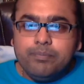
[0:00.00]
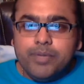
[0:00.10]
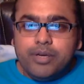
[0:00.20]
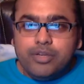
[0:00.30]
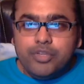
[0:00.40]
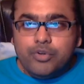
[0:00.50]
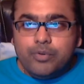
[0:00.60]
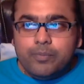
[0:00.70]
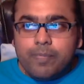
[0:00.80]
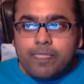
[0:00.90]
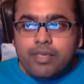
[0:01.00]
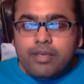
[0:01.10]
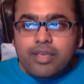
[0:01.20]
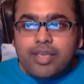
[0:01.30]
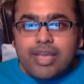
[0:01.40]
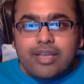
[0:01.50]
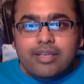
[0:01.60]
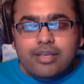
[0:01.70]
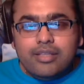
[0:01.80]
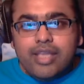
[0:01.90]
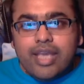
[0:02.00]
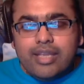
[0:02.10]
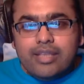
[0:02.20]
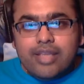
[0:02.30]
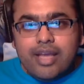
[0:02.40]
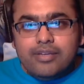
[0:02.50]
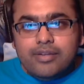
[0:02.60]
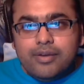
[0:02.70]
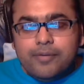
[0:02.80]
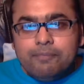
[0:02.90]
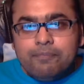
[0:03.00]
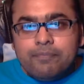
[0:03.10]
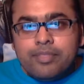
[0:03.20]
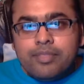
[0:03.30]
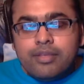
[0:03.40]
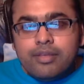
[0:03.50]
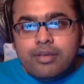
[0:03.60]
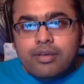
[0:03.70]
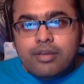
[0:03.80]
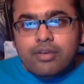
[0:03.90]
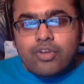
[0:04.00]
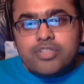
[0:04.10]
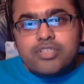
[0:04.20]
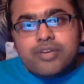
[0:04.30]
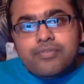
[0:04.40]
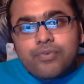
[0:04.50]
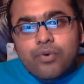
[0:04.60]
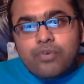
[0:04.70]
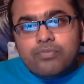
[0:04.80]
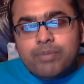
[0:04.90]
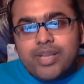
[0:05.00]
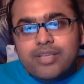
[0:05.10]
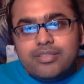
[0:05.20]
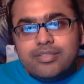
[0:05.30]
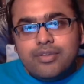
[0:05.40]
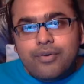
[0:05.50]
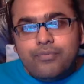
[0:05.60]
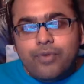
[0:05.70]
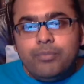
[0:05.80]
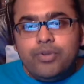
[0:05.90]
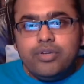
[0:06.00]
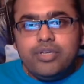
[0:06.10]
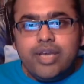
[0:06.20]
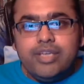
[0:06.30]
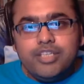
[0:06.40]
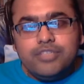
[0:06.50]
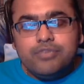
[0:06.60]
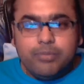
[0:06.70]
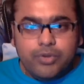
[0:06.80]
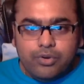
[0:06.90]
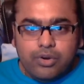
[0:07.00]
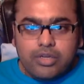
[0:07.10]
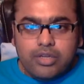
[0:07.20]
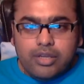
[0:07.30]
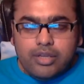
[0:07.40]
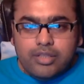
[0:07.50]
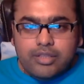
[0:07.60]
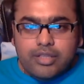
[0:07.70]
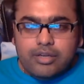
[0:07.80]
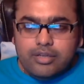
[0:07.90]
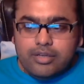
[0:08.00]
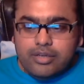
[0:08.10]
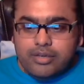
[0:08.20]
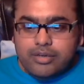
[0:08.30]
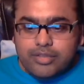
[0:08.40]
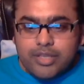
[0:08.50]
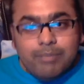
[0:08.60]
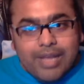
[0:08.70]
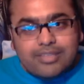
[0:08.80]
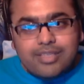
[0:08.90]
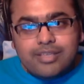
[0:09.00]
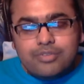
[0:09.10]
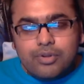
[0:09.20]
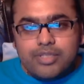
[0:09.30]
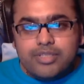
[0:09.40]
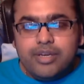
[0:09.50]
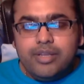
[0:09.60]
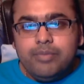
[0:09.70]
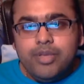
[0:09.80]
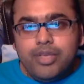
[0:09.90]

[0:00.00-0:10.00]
you know getting that constant flow of bliss from your deities, from your God, their blessings all the time.